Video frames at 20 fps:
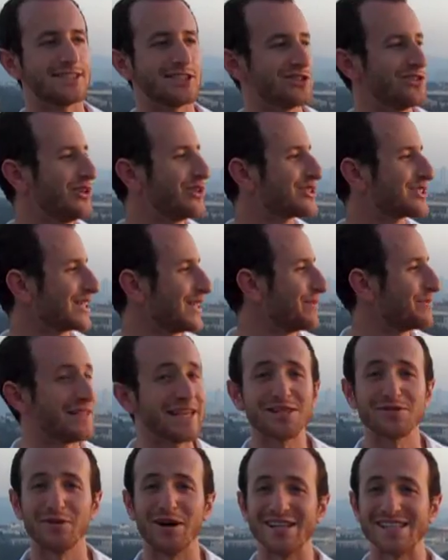Jerusalem.
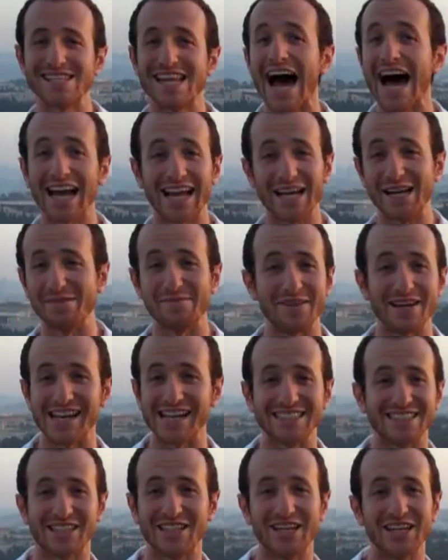This one's not going to be
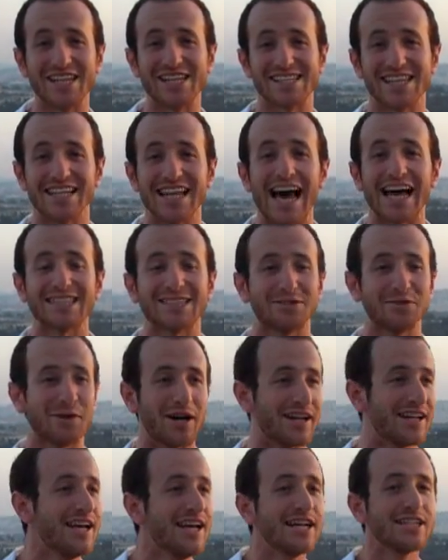as good as the last
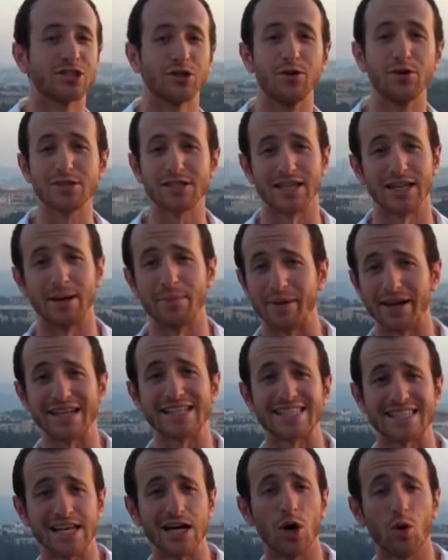one, Jerusalem, but
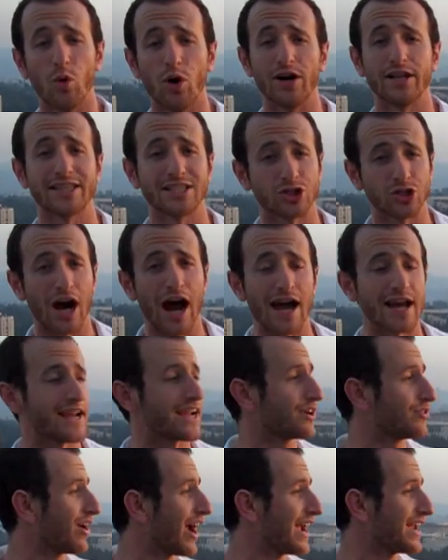it's still worth
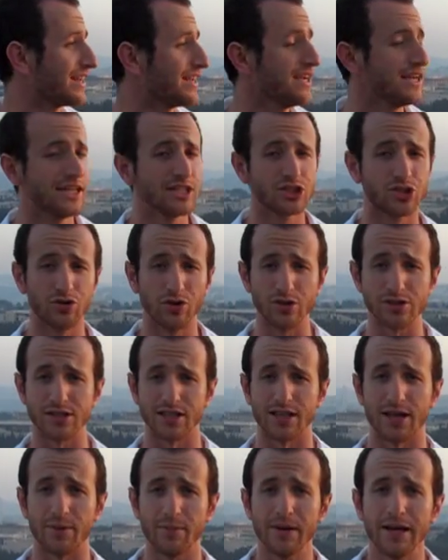trying, right?
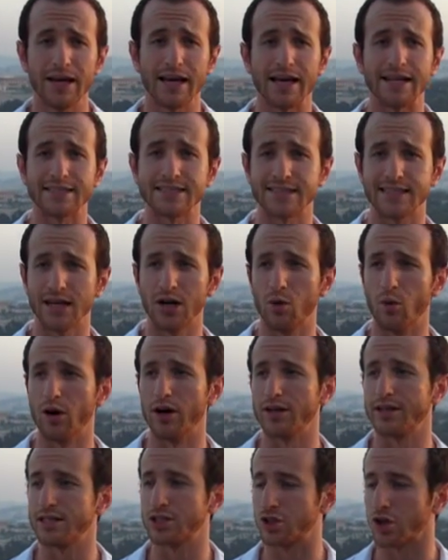Jerusalem, it's still
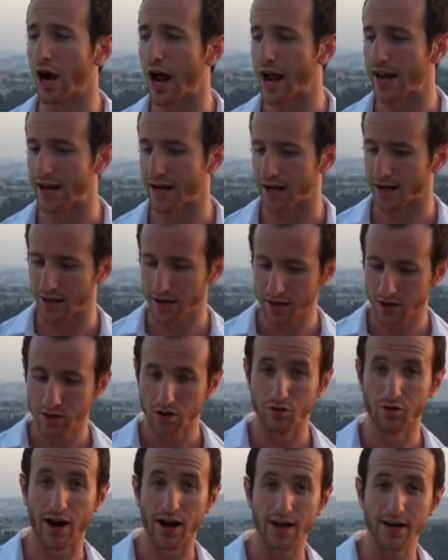worth trying,
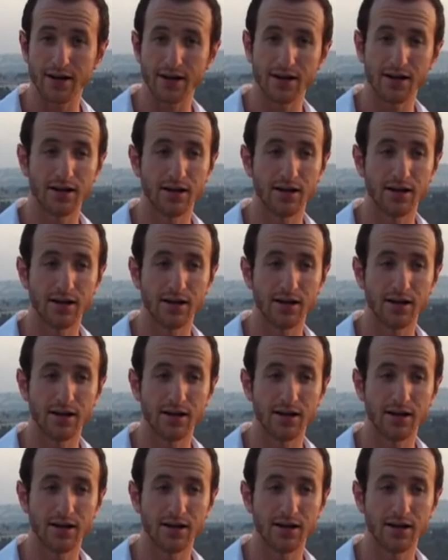right?